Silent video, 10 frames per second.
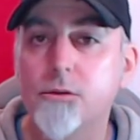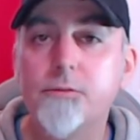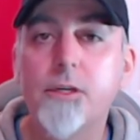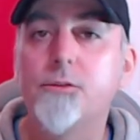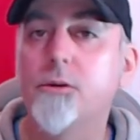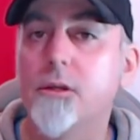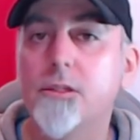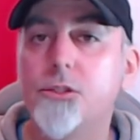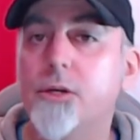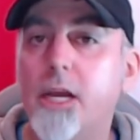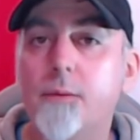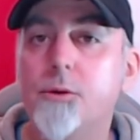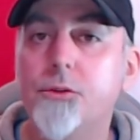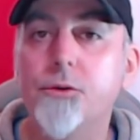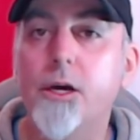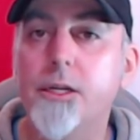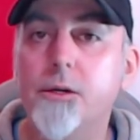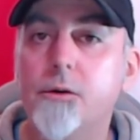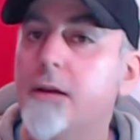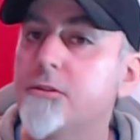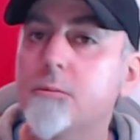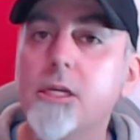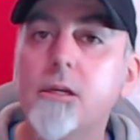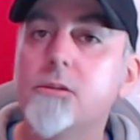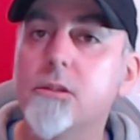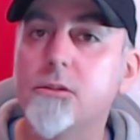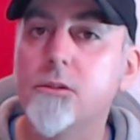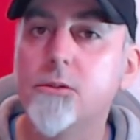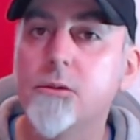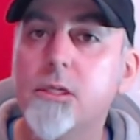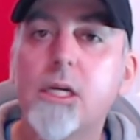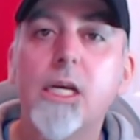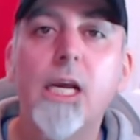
So if after all this you're happy with your audio, have somebody else listen to it,